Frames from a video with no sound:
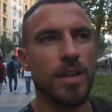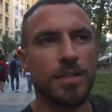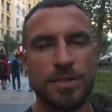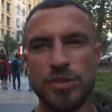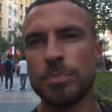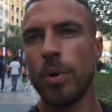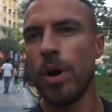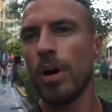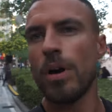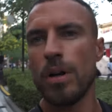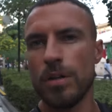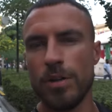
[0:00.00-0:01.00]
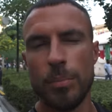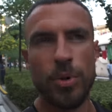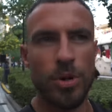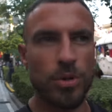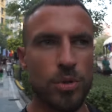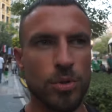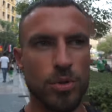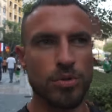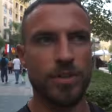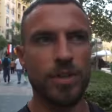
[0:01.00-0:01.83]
There's a spot on the Pearl called